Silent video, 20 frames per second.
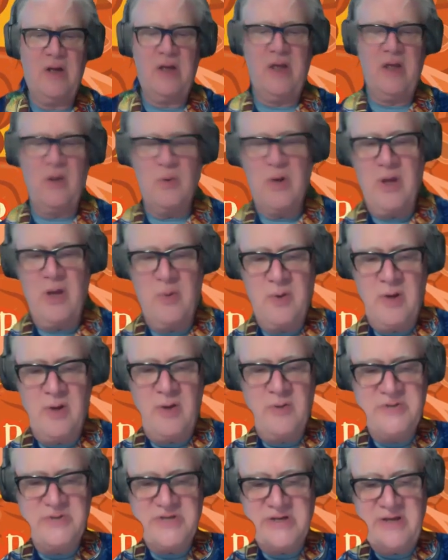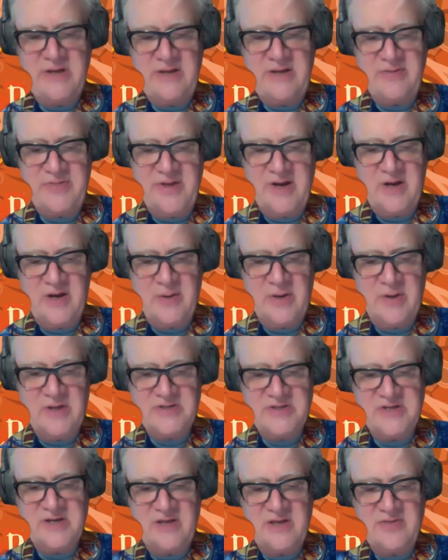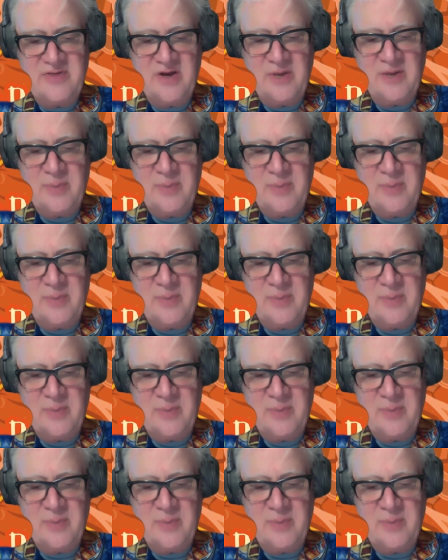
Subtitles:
it was a neat thing. It's a neat thing